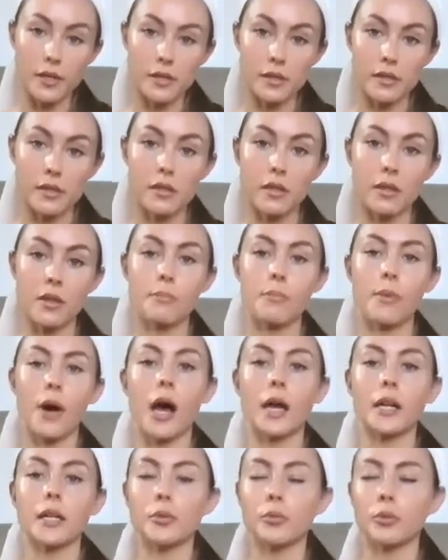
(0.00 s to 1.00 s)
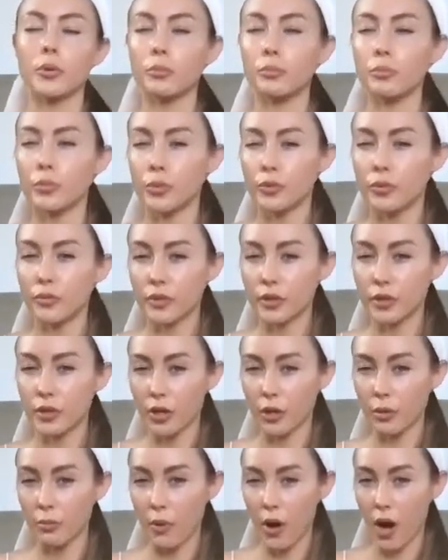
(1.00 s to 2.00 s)
into the body, we're moving
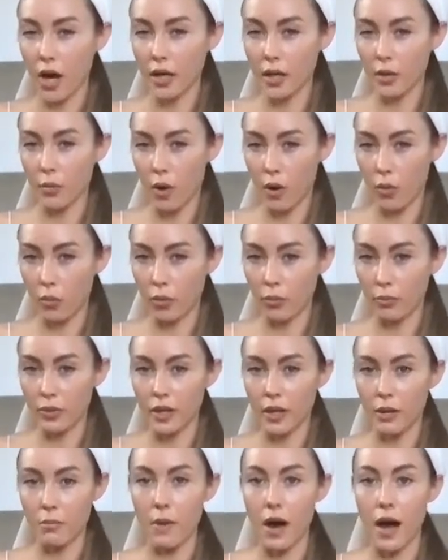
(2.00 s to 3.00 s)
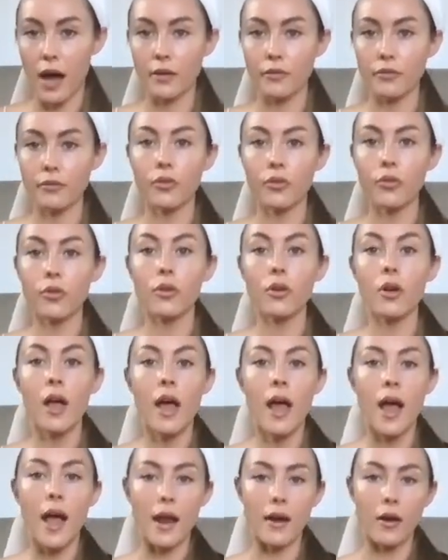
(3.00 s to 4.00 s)
our body while we're being mindful,
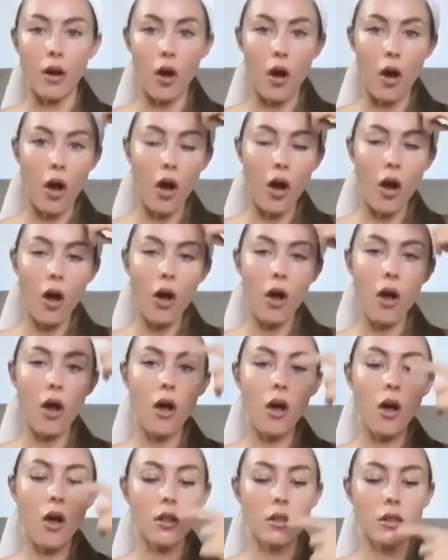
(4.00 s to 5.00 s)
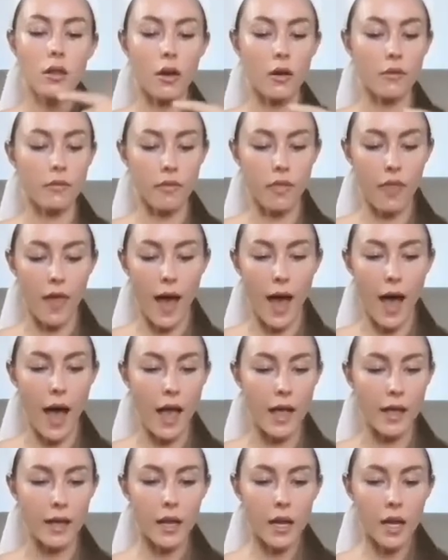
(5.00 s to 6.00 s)
and all of
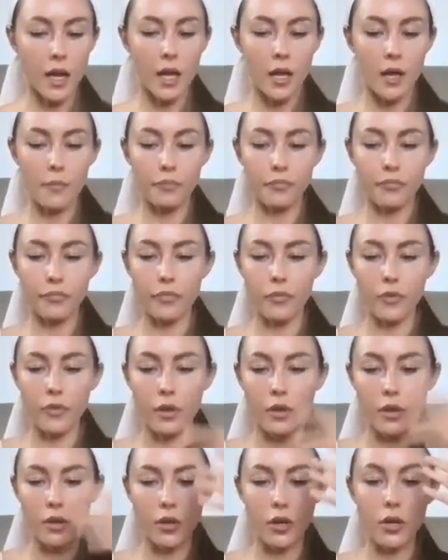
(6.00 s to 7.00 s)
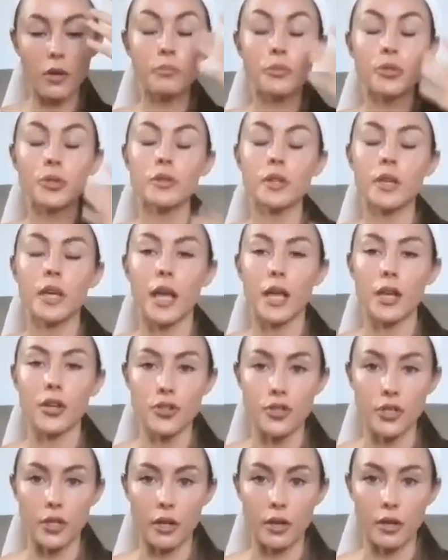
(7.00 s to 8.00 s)
that
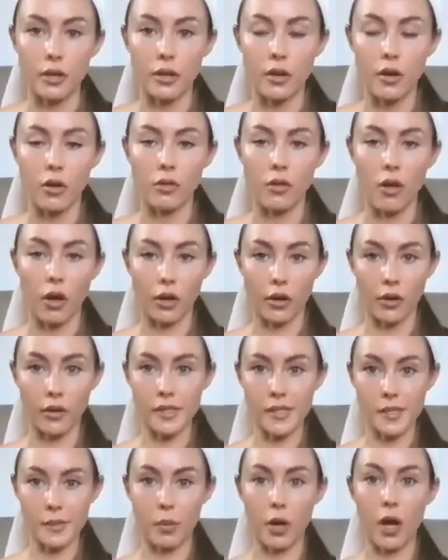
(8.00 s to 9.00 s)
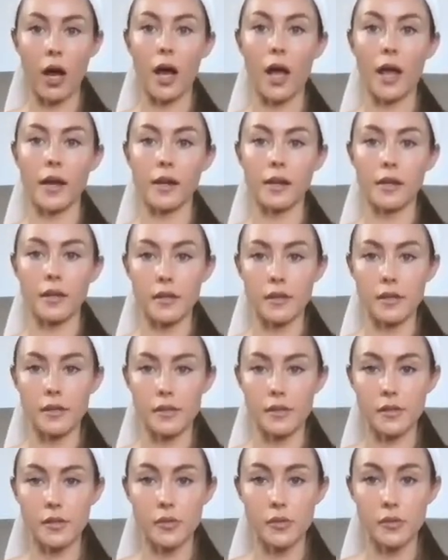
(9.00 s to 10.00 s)
communication along our spine
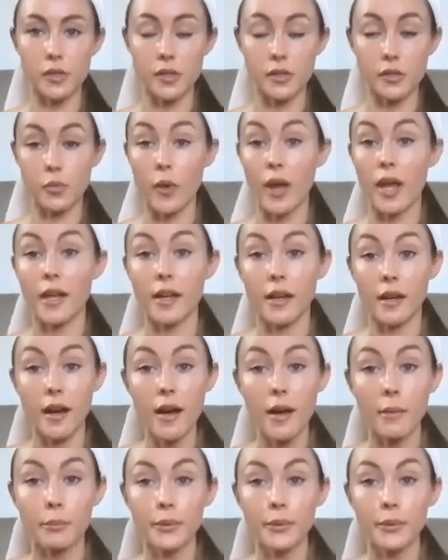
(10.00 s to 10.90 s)
is waking up.